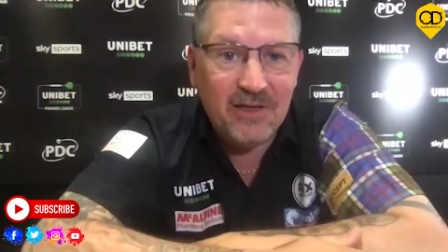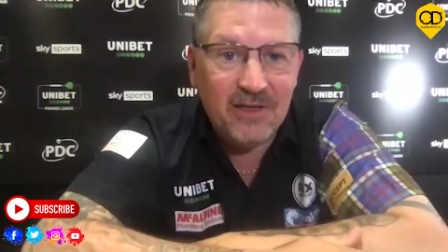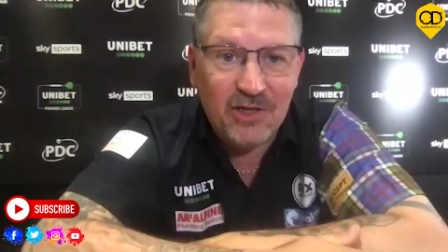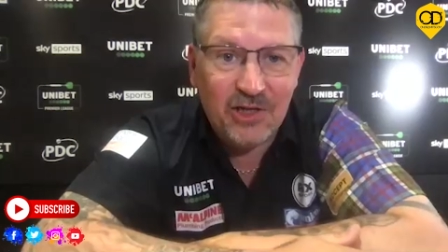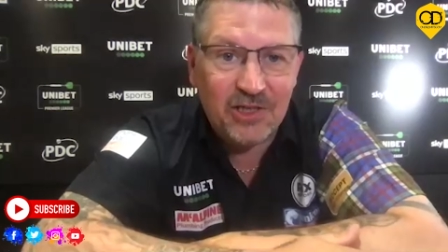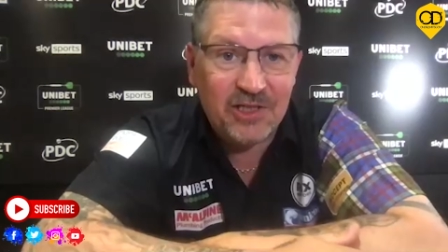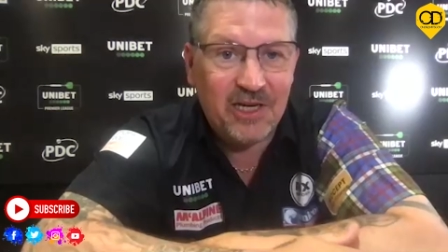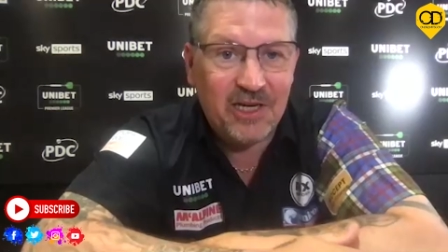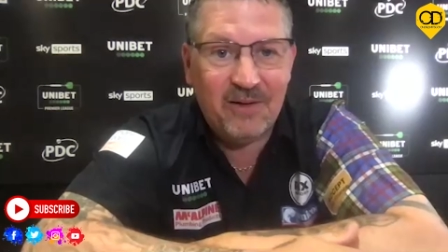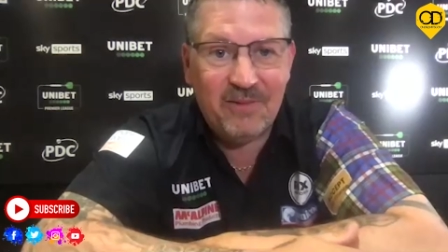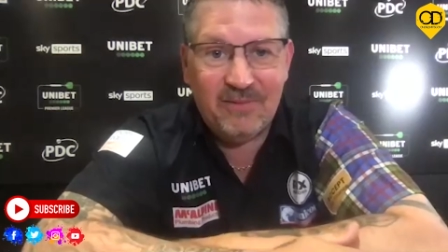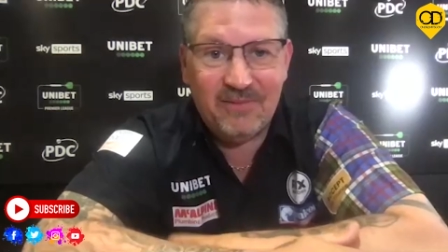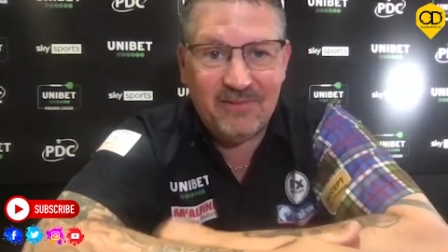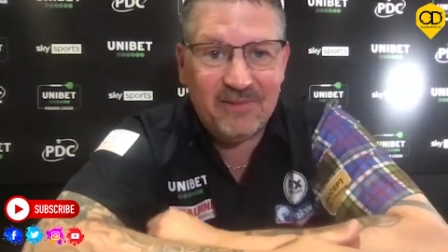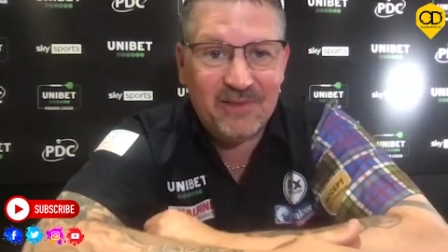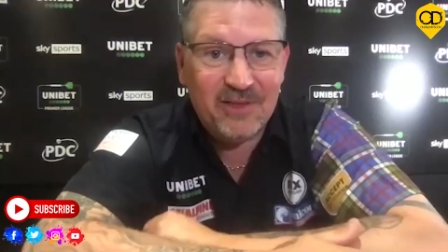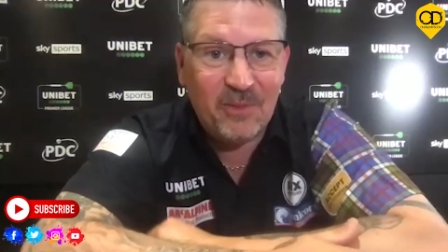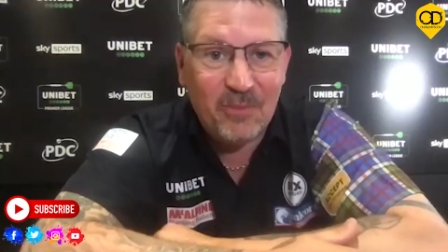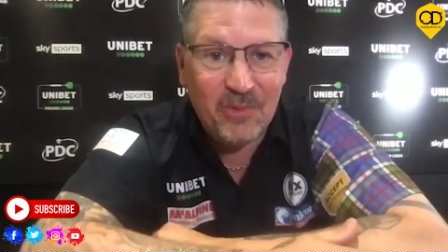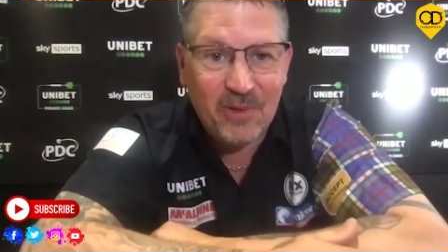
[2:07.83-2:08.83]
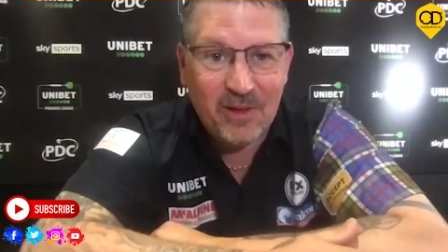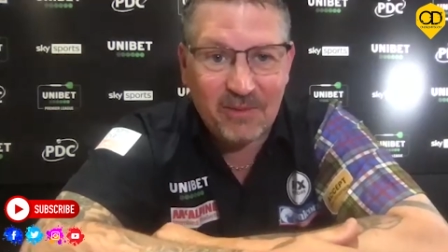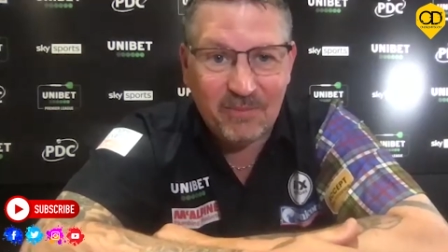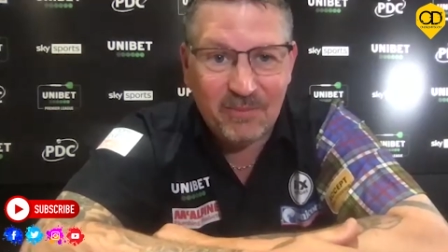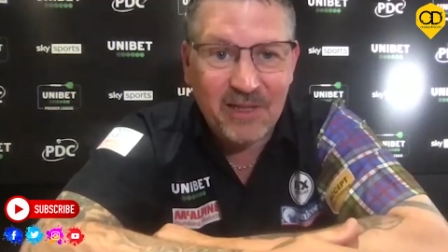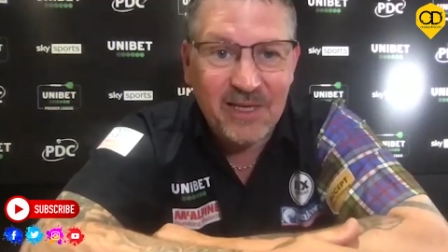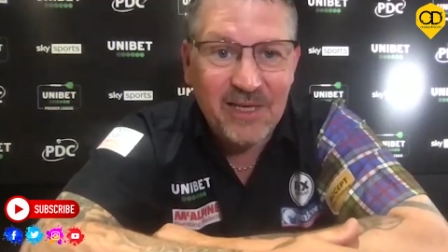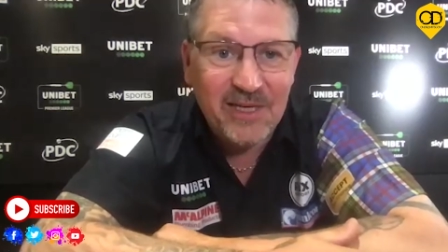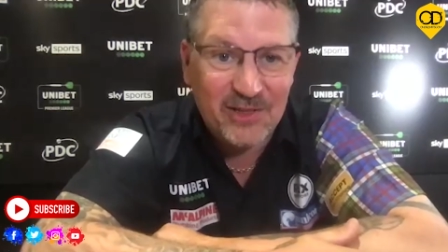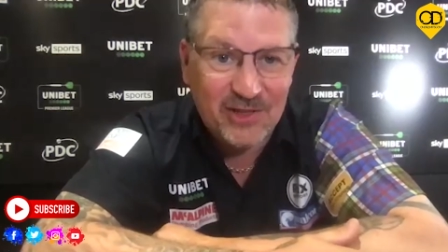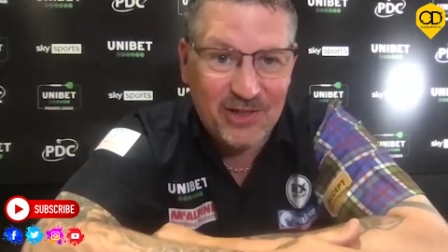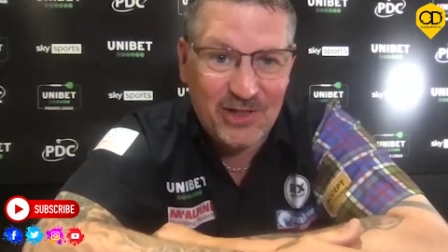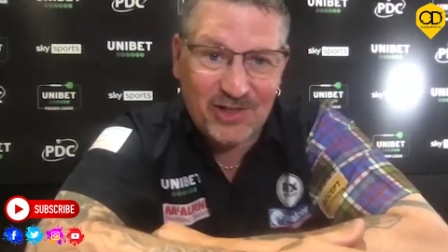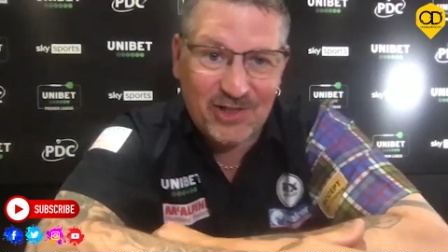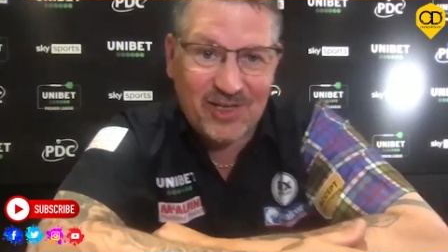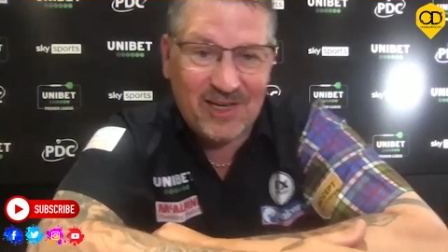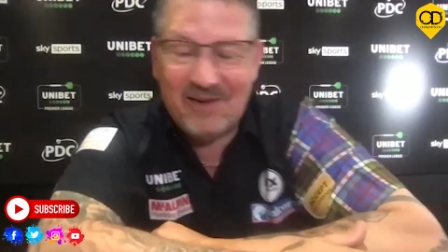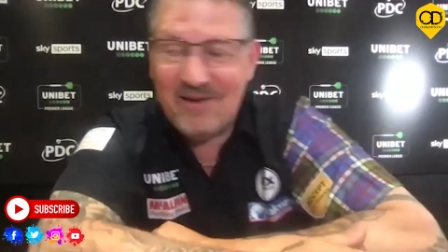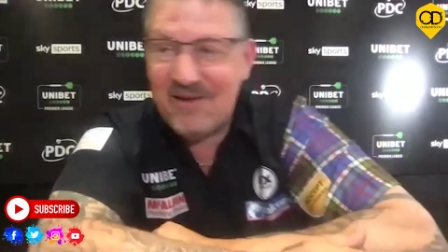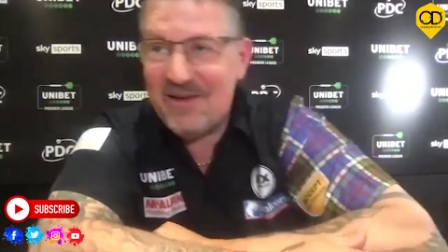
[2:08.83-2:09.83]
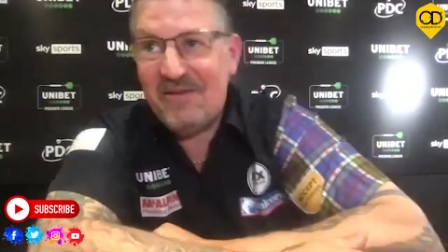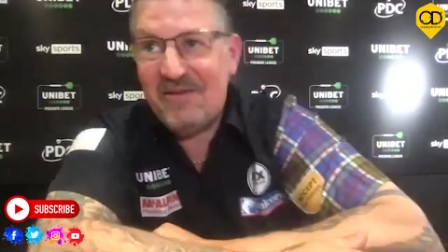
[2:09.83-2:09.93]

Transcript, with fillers: Just hit something, please. Just hit.